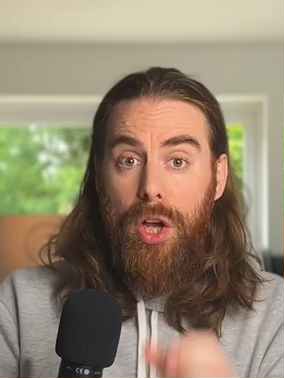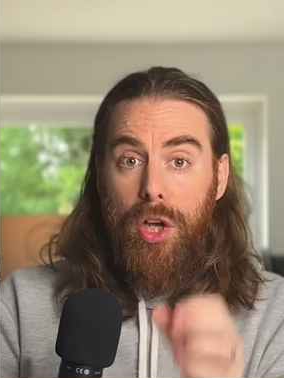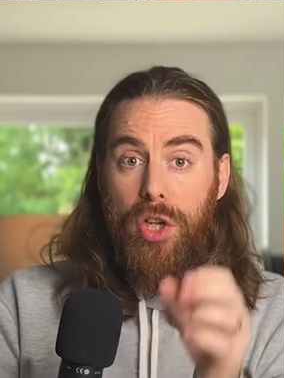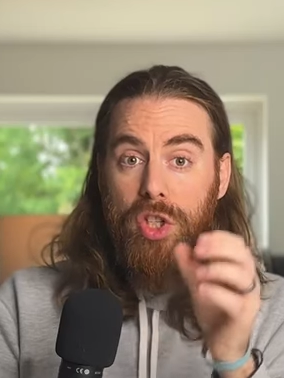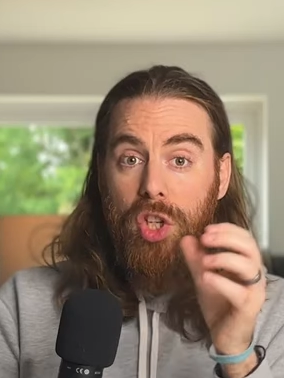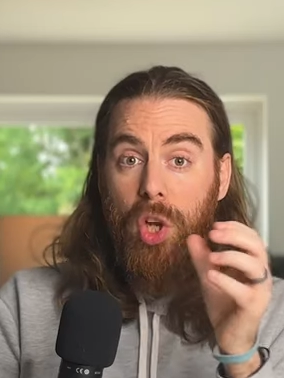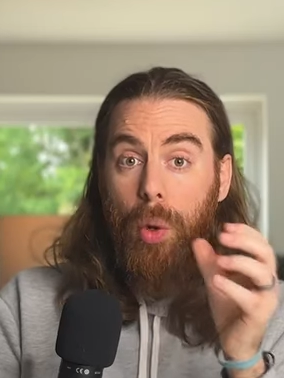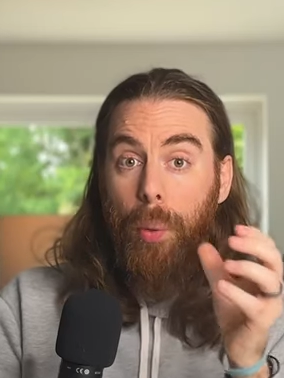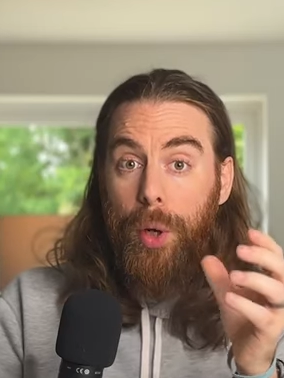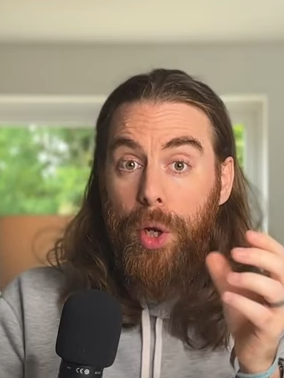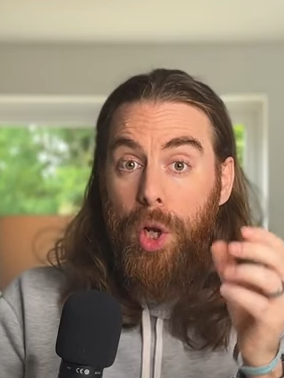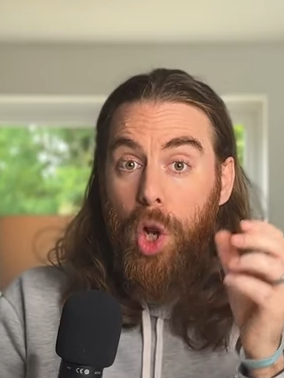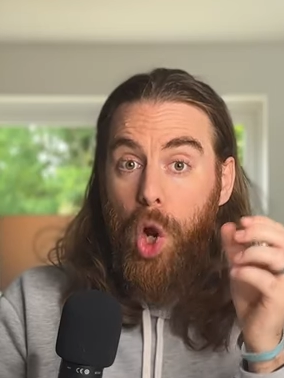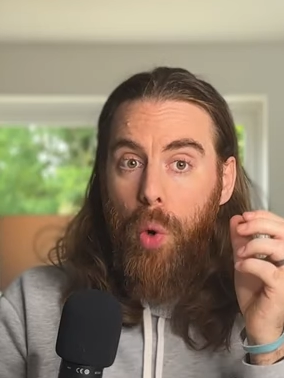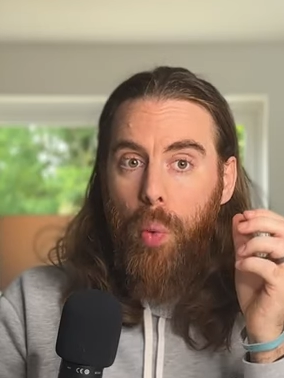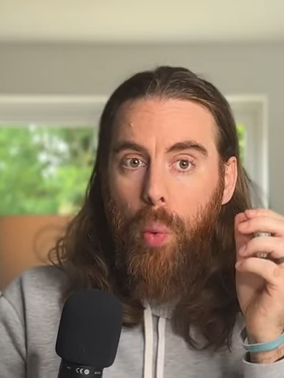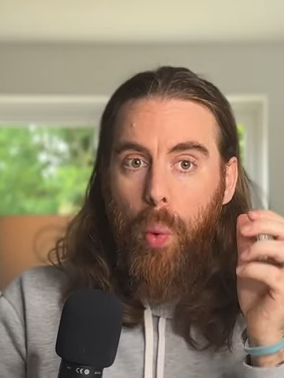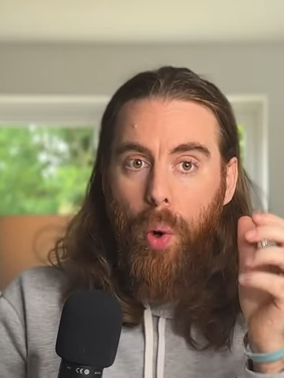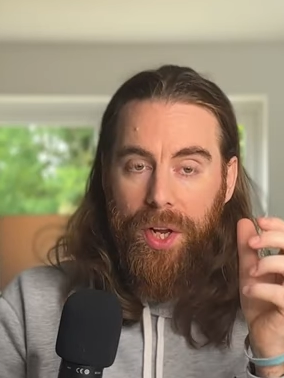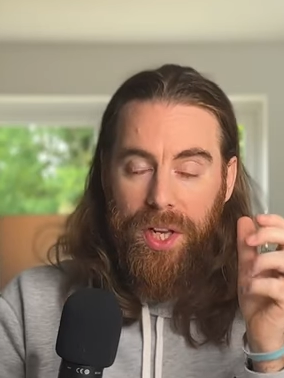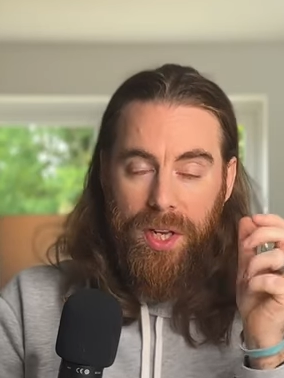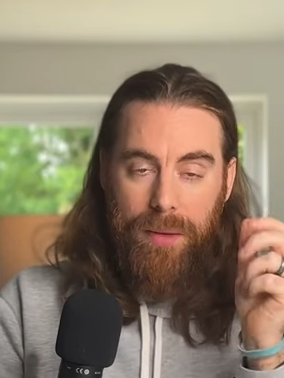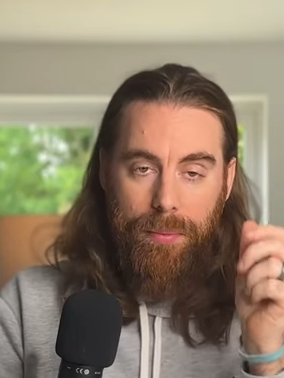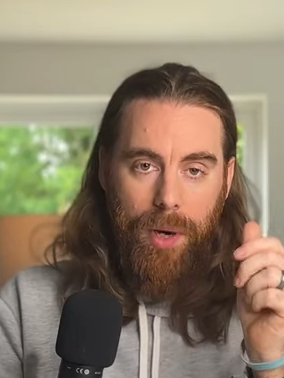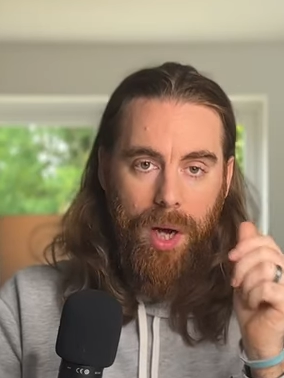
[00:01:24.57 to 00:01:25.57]
So I know what
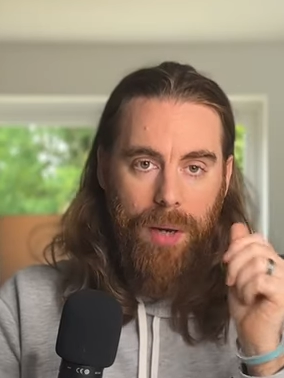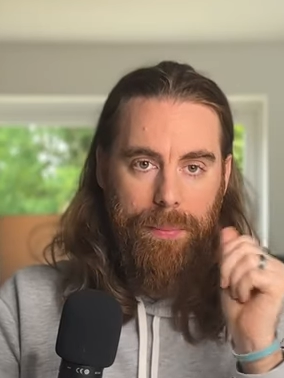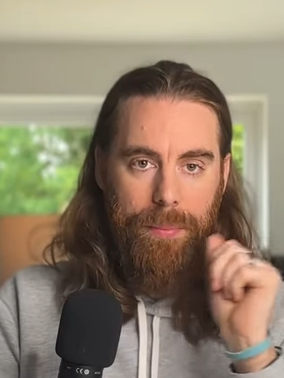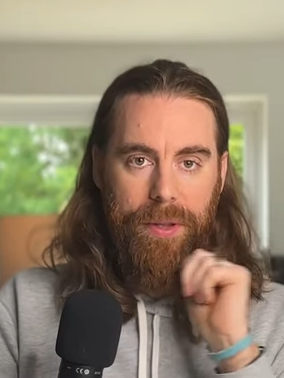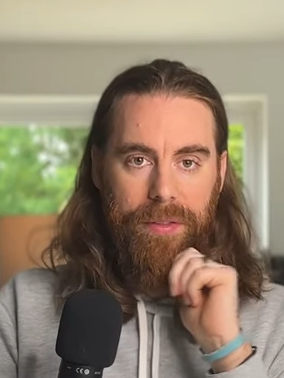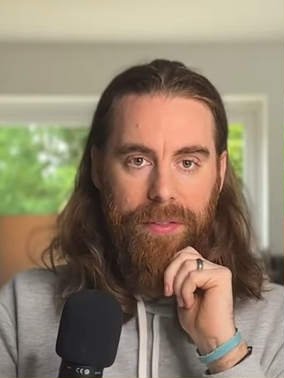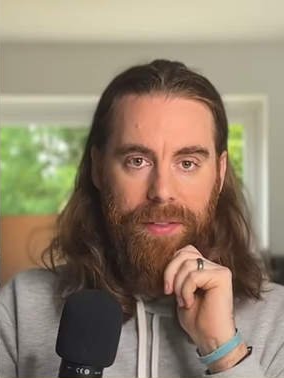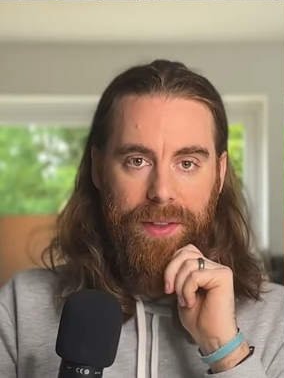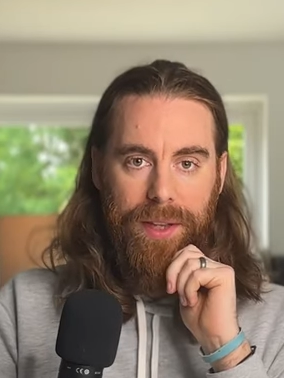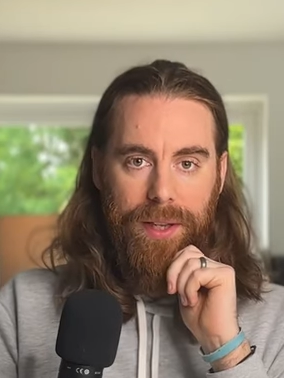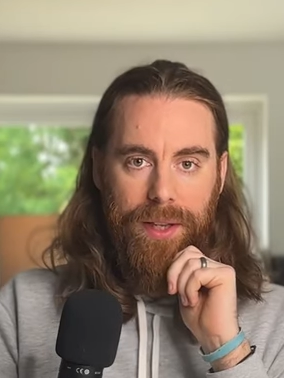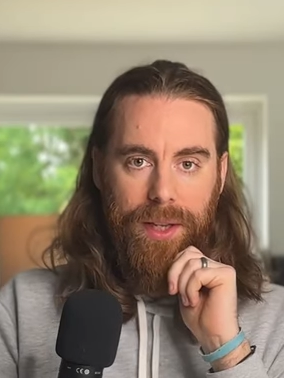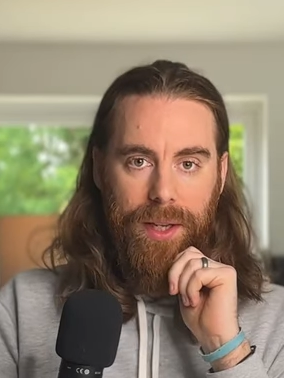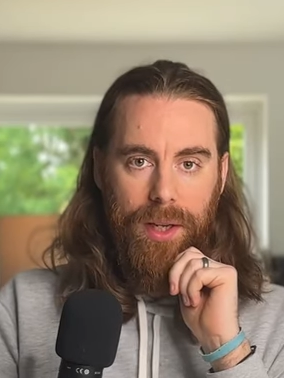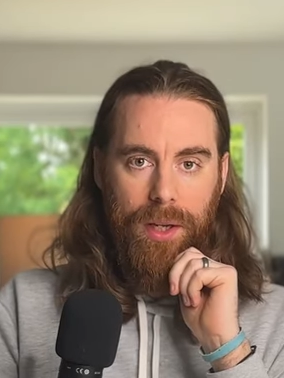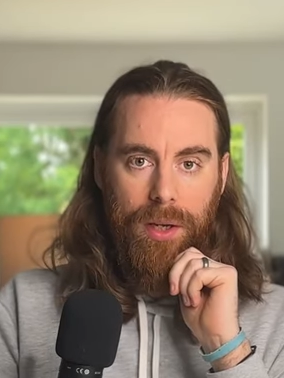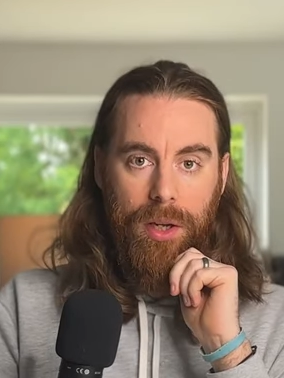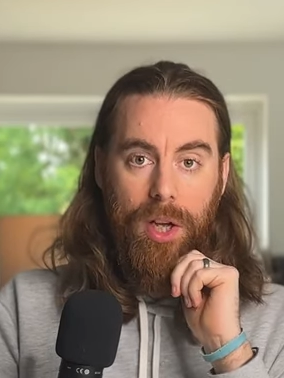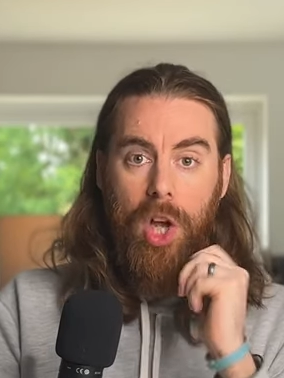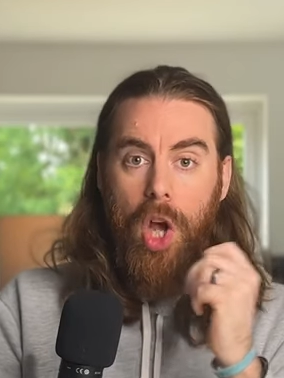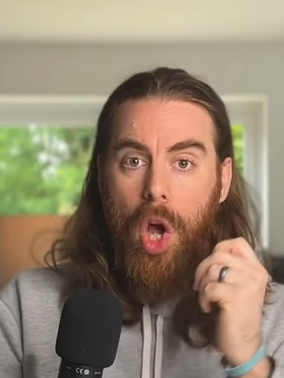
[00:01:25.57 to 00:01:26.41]
you might be thinking.